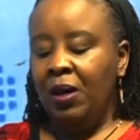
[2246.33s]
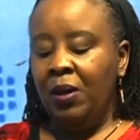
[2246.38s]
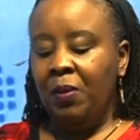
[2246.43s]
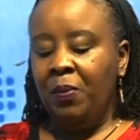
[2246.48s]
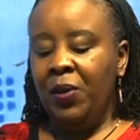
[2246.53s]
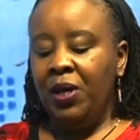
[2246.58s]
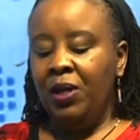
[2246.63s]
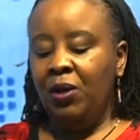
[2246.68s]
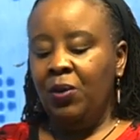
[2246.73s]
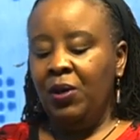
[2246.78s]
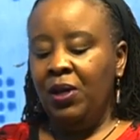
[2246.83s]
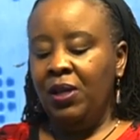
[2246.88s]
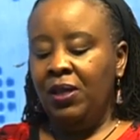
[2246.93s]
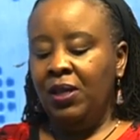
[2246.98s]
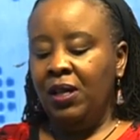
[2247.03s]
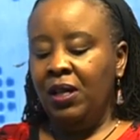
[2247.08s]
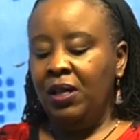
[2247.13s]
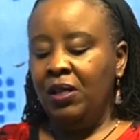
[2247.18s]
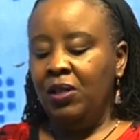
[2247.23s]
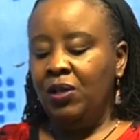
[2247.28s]
But the only
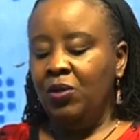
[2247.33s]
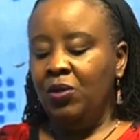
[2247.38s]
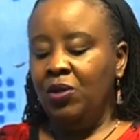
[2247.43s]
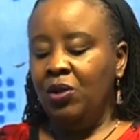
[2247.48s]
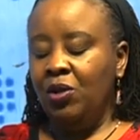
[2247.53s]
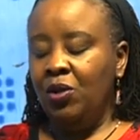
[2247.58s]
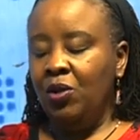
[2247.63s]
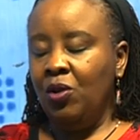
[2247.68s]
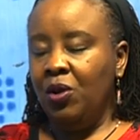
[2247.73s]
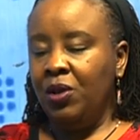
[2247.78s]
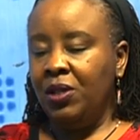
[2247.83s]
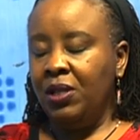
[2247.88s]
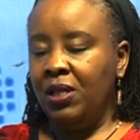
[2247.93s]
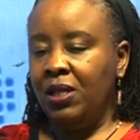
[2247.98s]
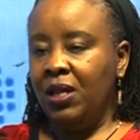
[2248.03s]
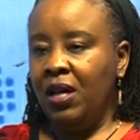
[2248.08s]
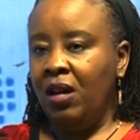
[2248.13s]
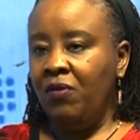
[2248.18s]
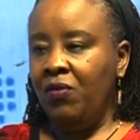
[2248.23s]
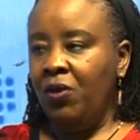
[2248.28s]
thing is those dogs that are
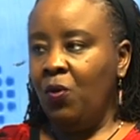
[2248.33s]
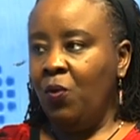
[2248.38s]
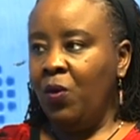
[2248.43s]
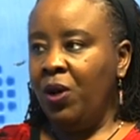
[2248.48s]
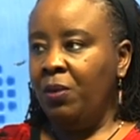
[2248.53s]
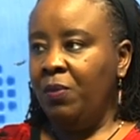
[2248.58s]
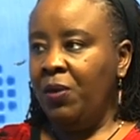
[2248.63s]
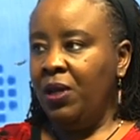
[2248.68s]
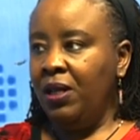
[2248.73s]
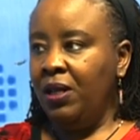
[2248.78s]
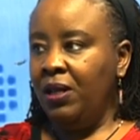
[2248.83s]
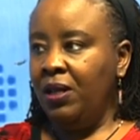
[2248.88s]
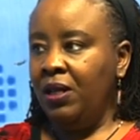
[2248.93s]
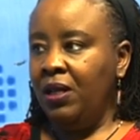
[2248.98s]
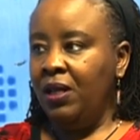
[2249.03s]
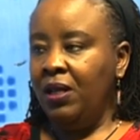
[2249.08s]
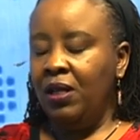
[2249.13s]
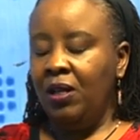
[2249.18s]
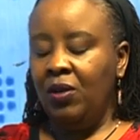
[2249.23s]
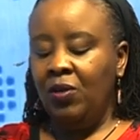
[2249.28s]
having one meal a
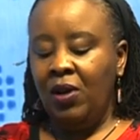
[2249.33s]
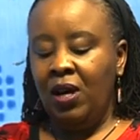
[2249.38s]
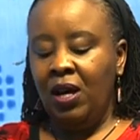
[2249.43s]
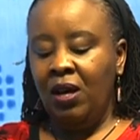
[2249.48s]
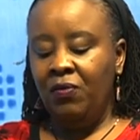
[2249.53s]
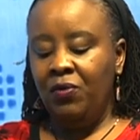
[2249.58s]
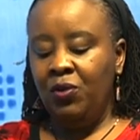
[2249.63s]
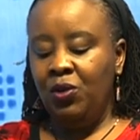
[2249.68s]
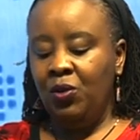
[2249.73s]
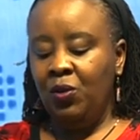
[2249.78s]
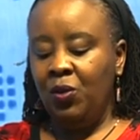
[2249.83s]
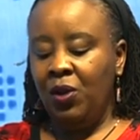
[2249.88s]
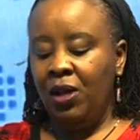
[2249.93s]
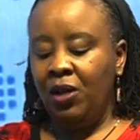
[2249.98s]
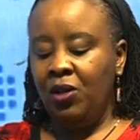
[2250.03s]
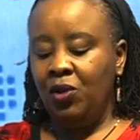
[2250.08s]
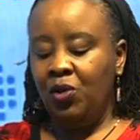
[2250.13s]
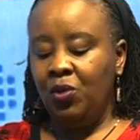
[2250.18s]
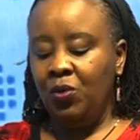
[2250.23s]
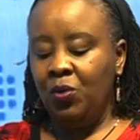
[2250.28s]
day, then you have to
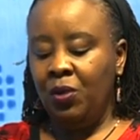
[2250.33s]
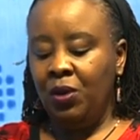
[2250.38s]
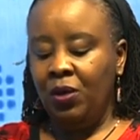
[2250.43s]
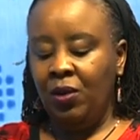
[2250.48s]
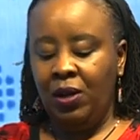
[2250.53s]
ensure,